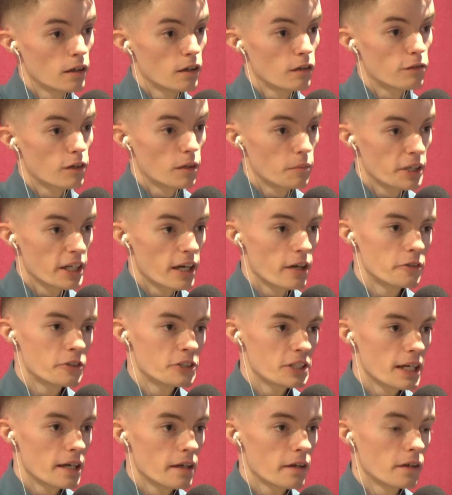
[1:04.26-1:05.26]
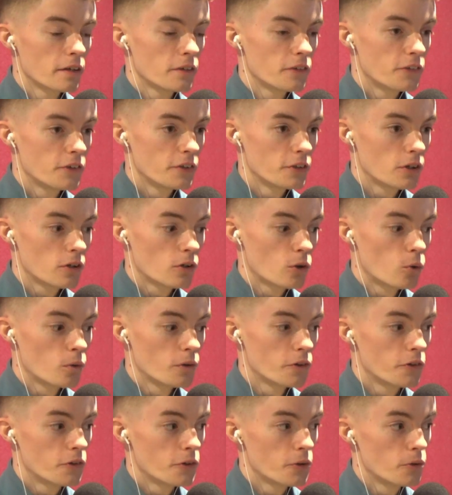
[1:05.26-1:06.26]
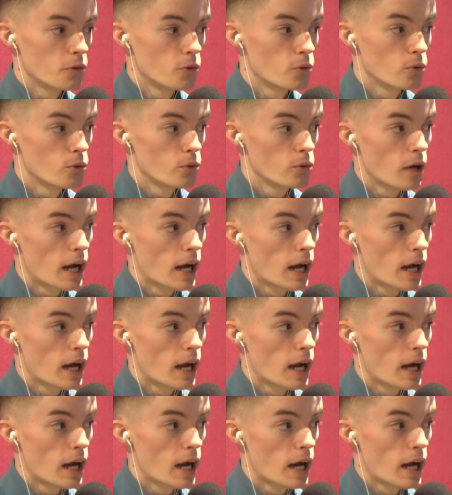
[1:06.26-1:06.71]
from the outset that you're going to